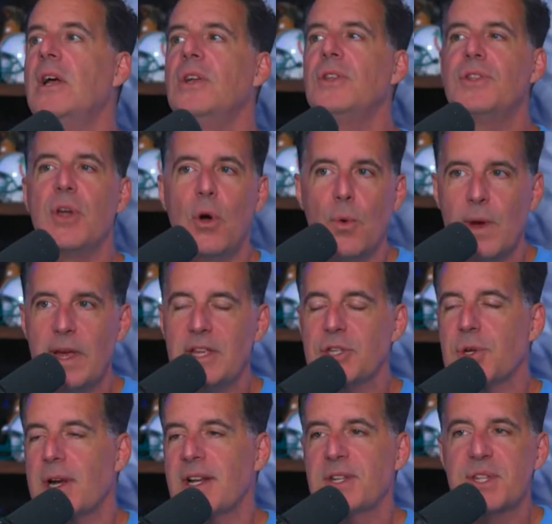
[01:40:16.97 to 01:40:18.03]
Don't wait and
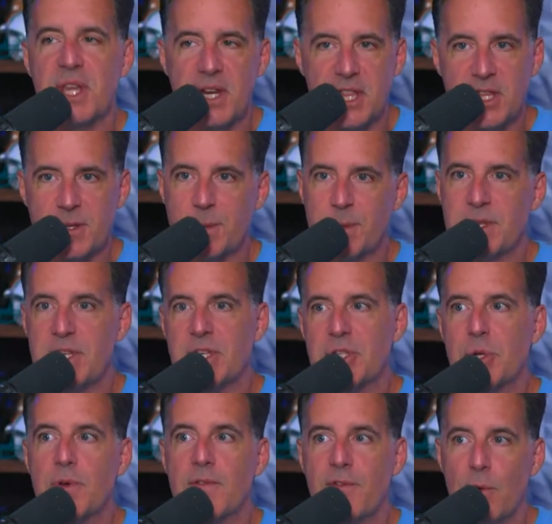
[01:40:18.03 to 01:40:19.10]
try to study this business
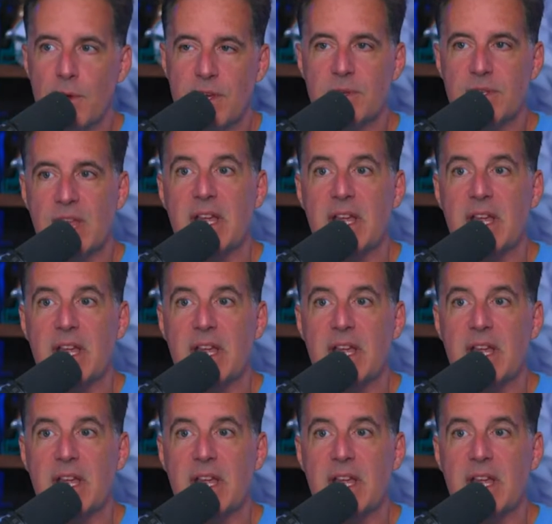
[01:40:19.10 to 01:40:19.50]
2 to 4 years